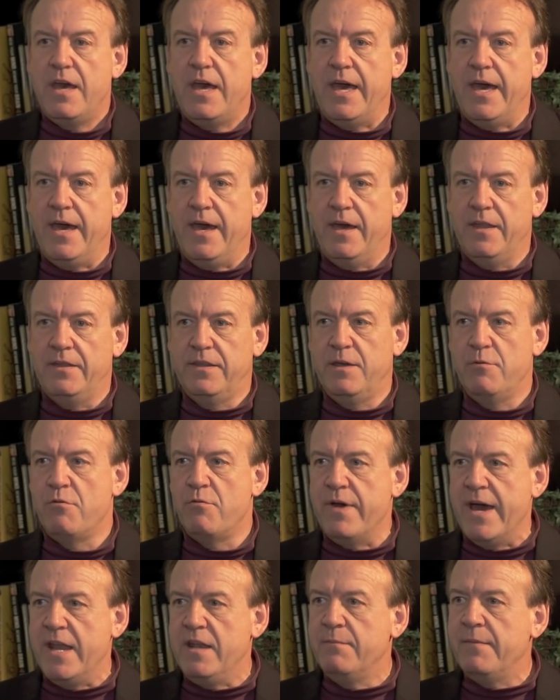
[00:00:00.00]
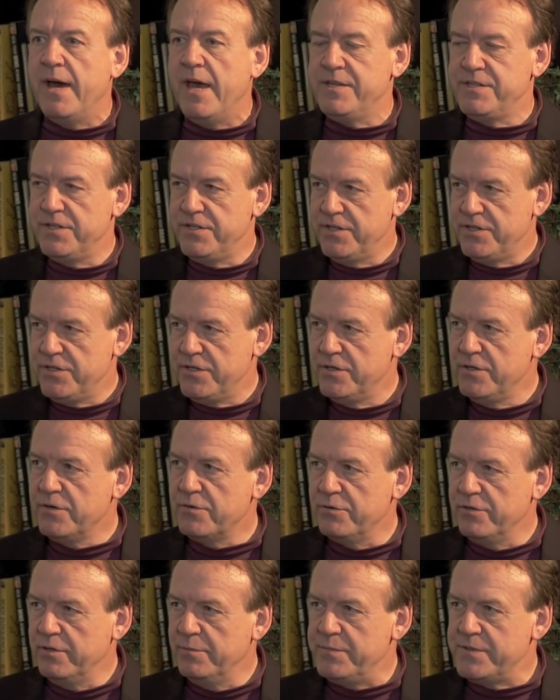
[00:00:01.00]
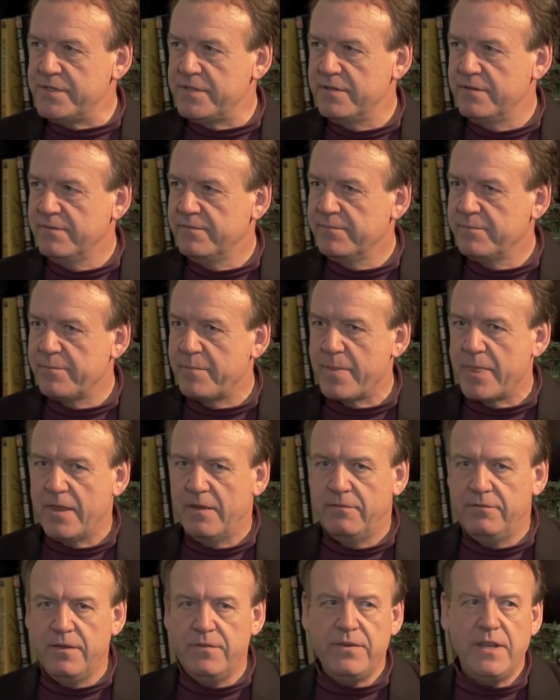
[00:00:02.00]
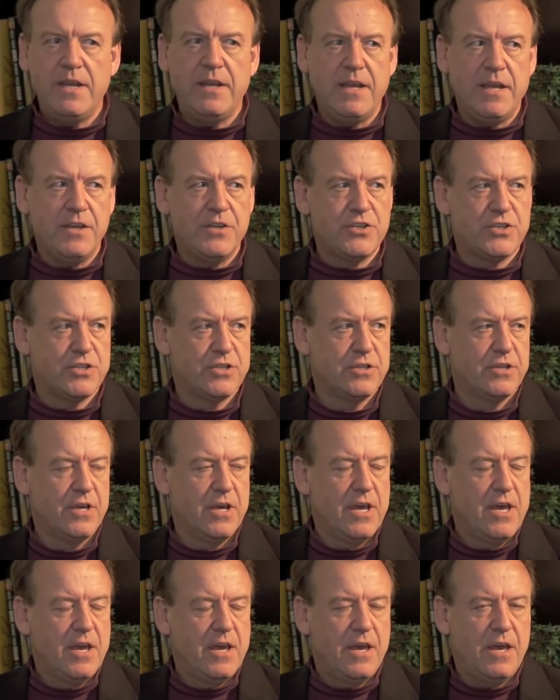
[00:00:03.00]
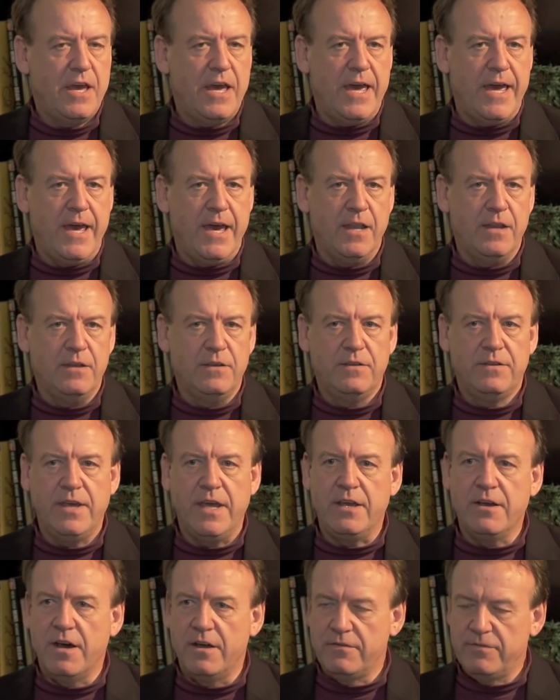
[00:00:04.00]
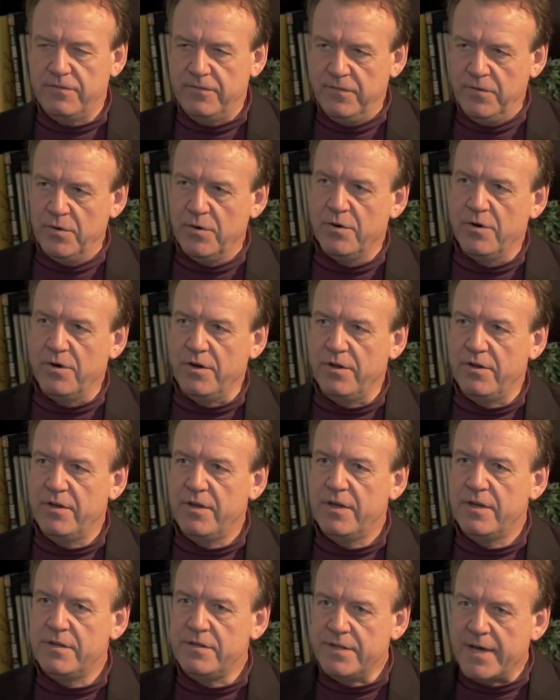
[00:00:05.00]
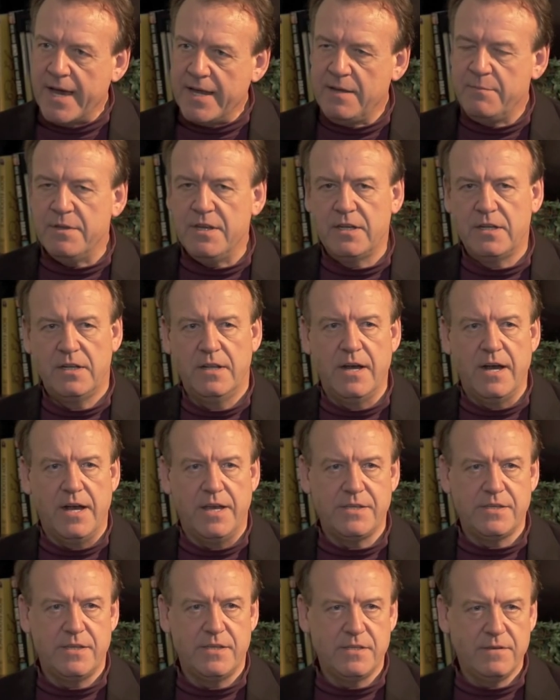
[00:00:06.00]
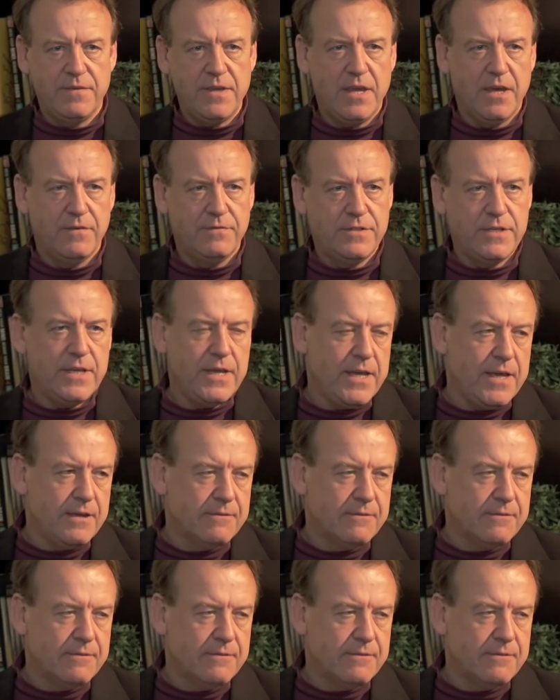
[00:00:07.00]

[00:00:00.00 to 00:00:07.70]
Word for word: And they were randomized into two groups, 15 each, and they got four 90-minute classes of EFT.